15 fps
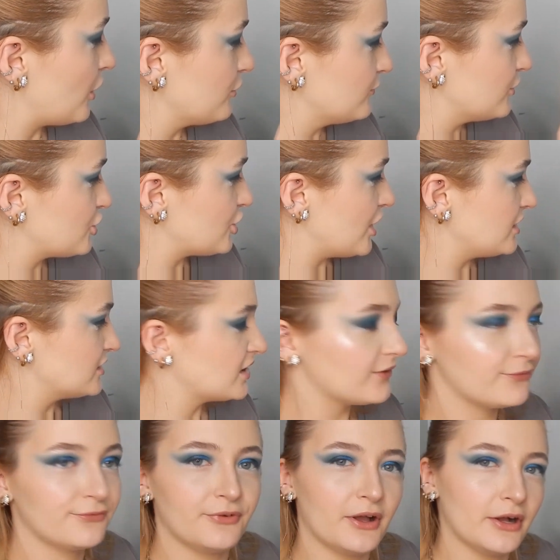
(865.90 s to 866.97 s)
one of the shades
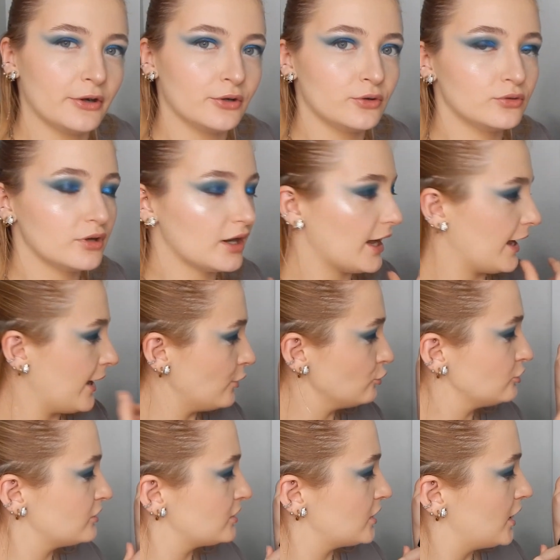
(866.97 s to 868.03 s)
that fell
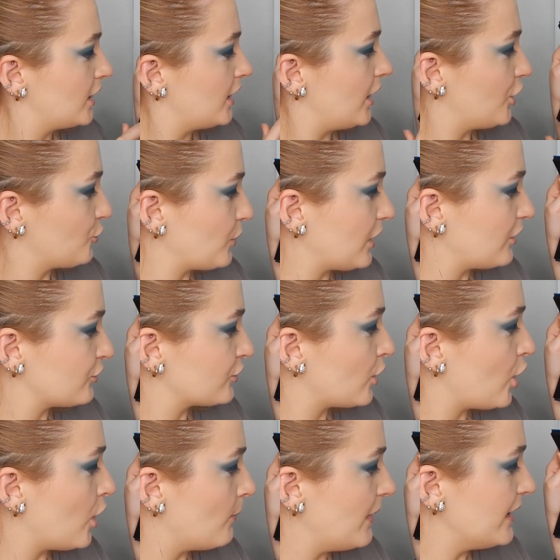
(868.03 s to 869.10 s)
out, as well as
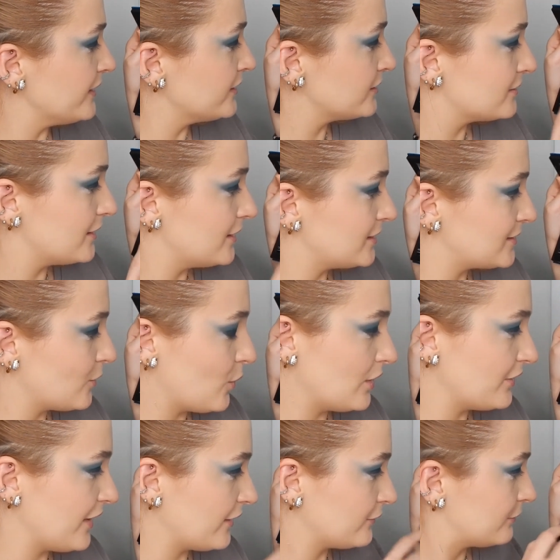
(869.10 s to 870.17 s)
Comet is the
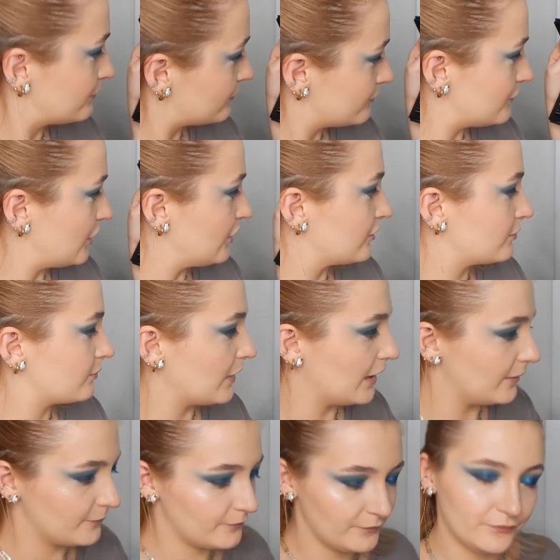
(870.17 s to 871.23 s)
one that has
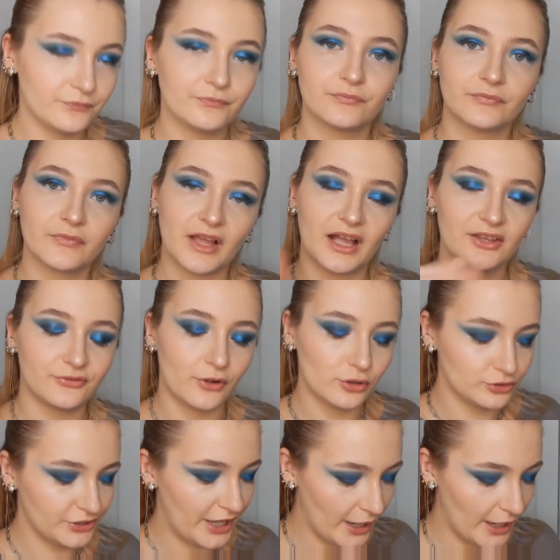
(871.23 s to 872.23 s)
fallen